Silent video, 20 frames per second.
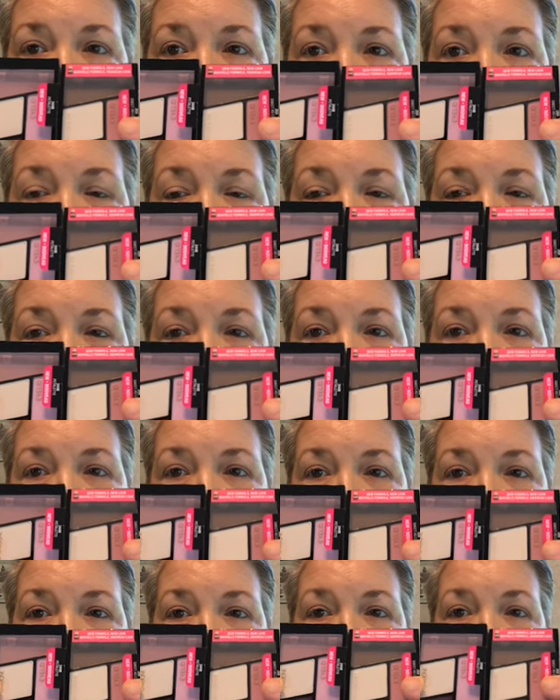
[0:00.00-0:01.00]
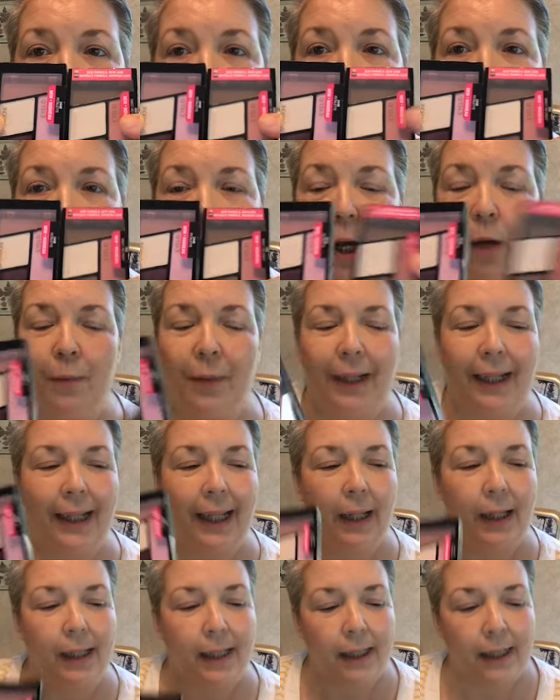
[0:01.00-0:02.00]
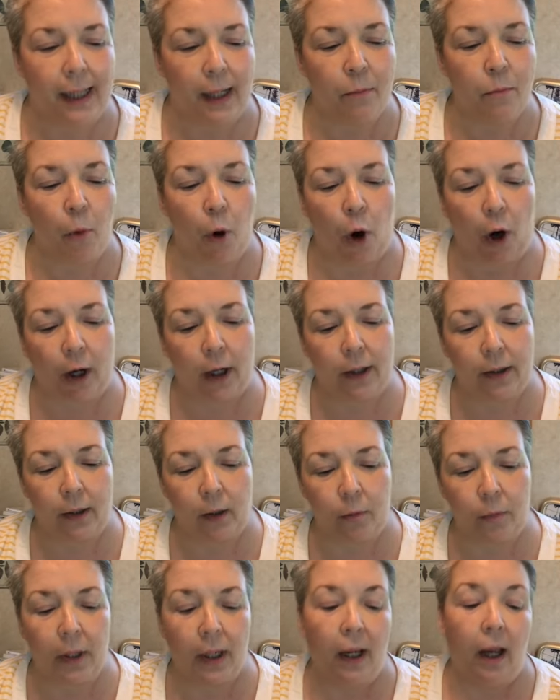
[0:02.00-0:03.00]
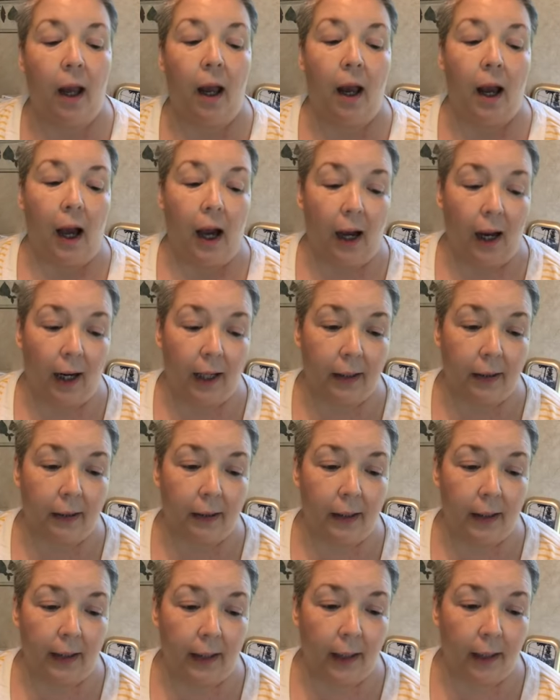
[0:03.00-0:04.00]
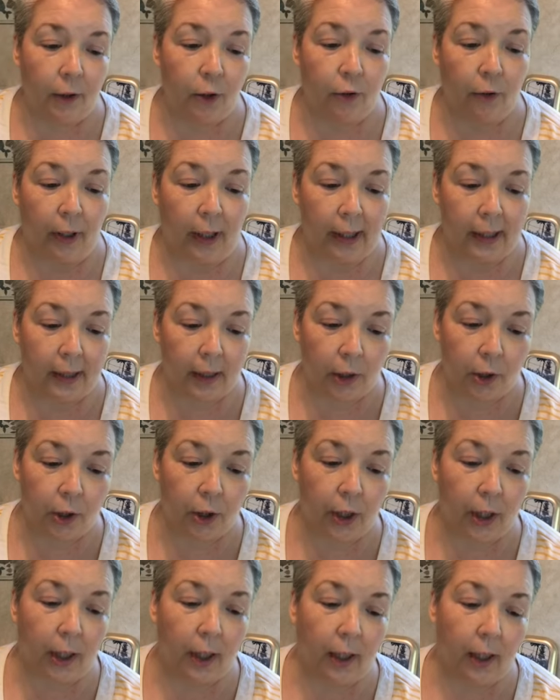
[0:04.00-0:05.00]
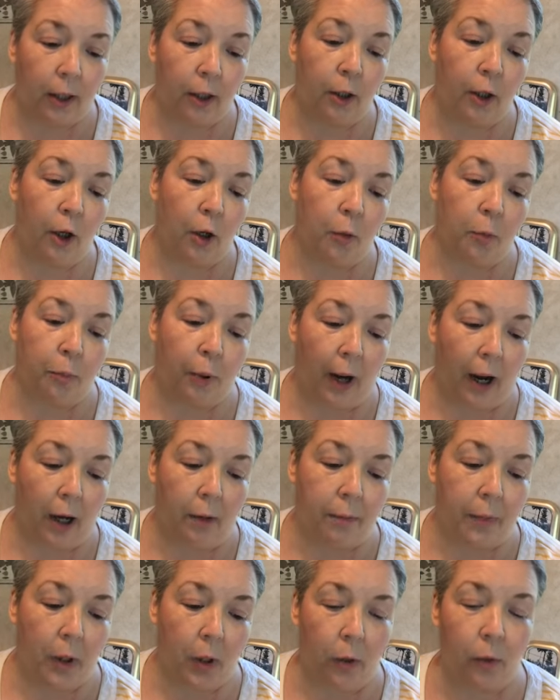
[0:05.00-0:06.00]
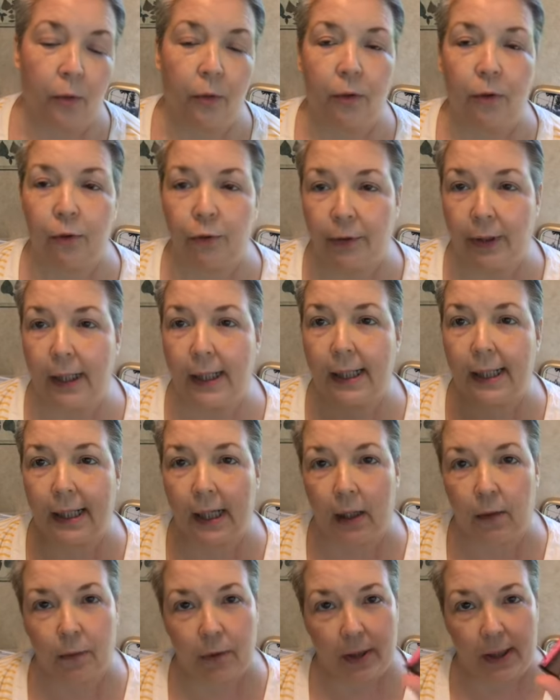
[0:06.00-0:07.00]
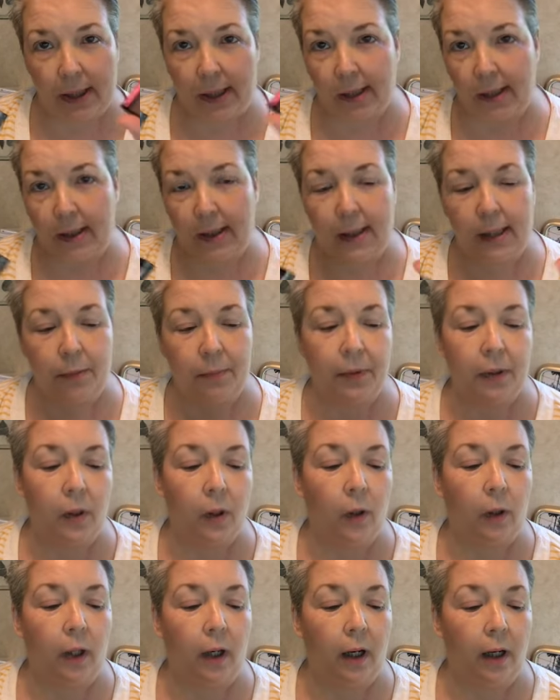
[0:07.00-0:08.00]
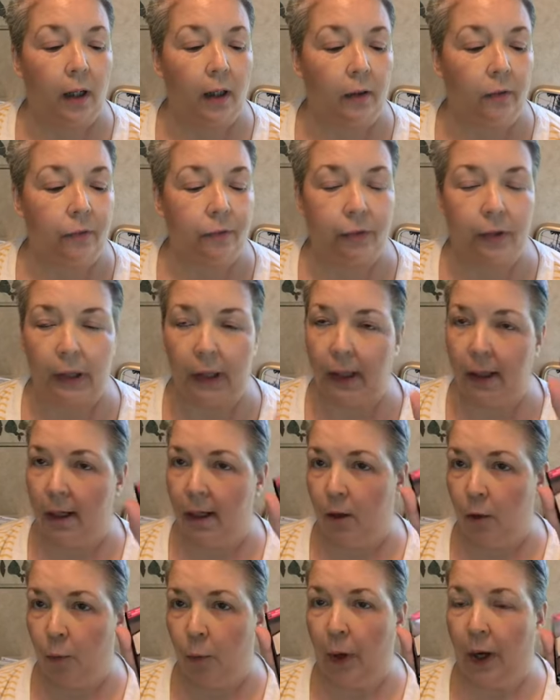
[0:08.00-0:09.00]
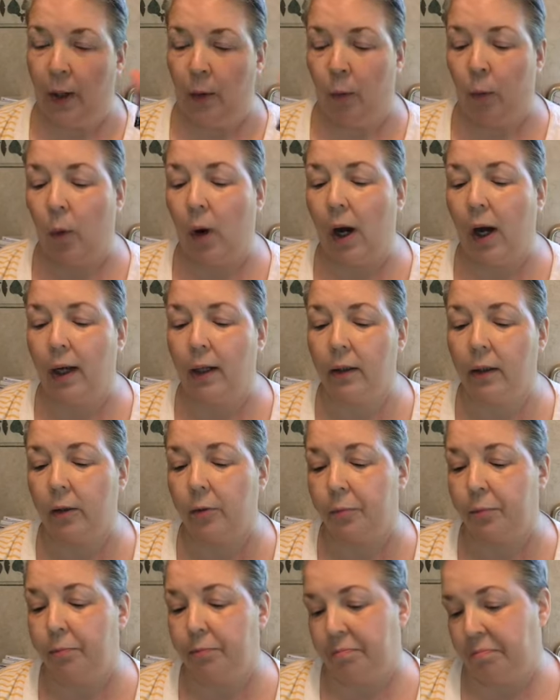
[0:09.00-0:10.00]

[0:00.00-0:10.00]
how I would come up with a good look. I mean, they mark them eyelid, transition, brow bone, crease. That was typical of Wet n Wild.